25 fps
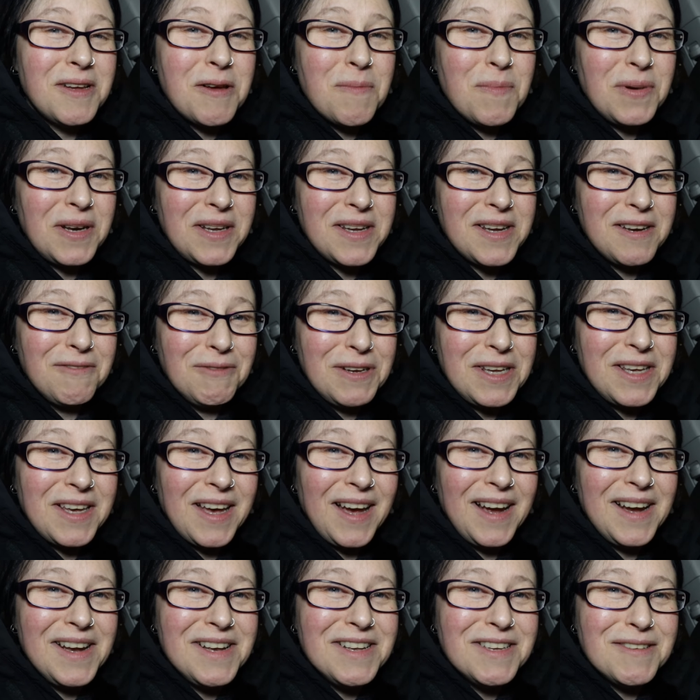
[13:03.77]
playing
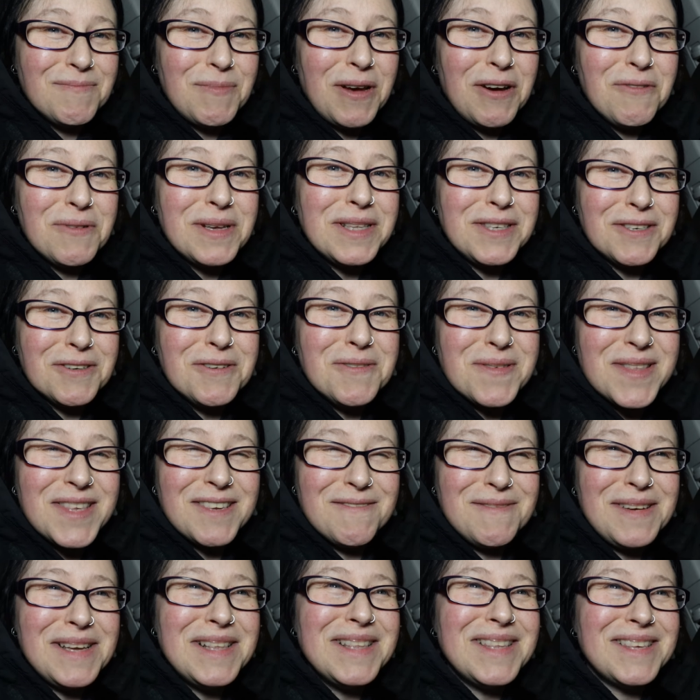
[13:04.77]
weekend, but we talked
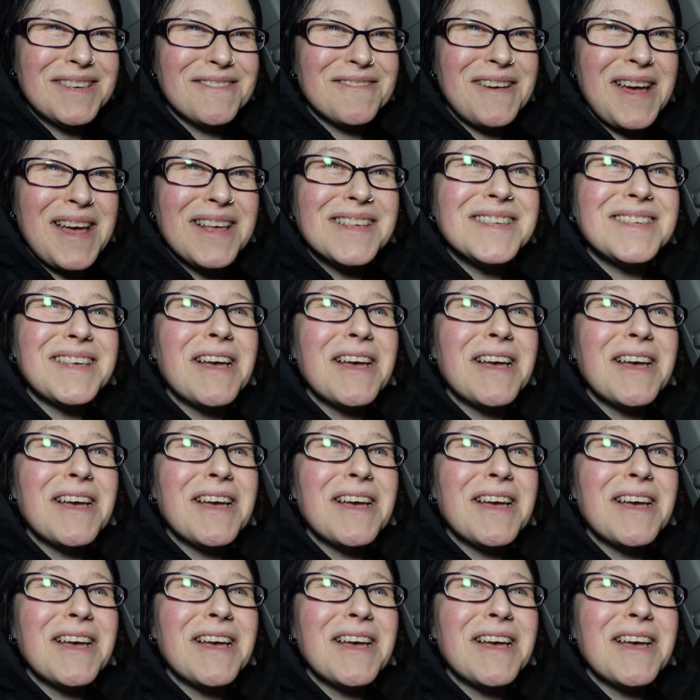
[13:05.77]
him into it.